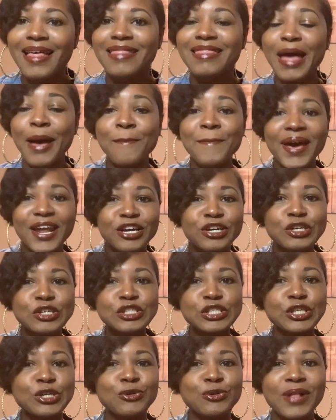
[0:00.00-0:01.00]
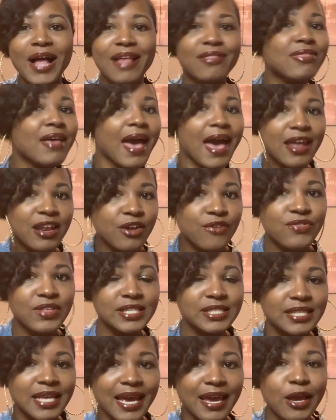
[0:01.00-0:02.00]
That medical school at the end of the
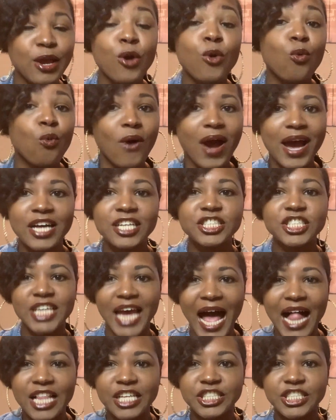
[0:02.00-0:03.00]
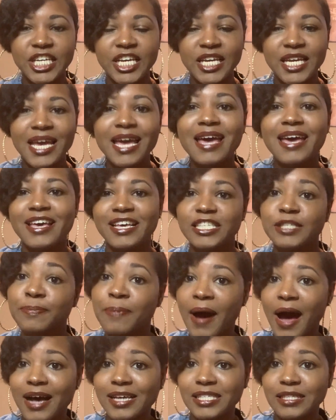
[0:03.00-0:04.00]
day, while challenging, is
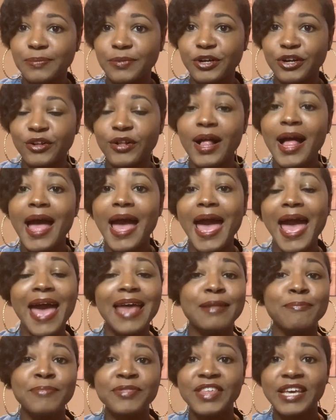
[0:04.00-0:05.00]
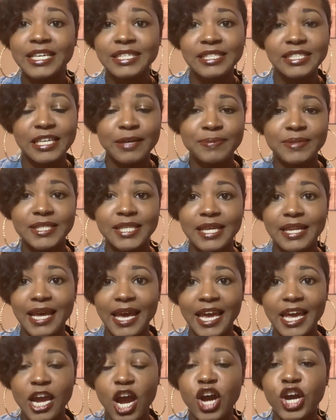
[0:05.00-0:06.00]
possible. And these tips
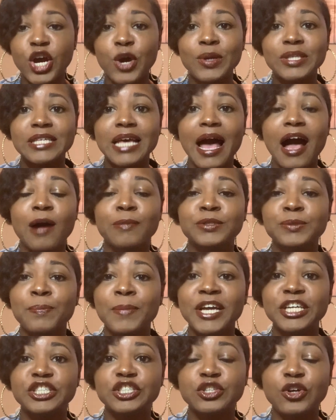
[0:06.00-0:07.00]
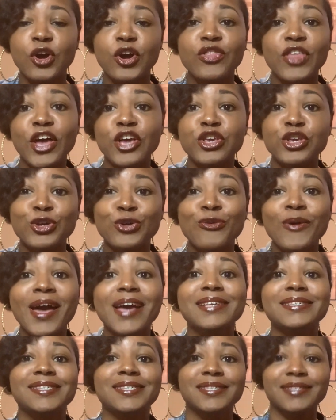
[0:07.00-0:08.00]
today are going to help make sure that you
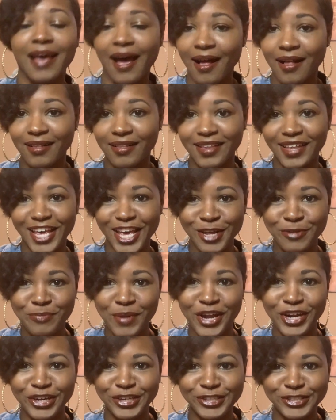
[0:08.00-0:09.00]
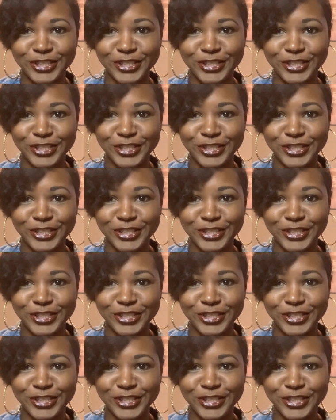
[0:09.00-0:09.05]
excel in medical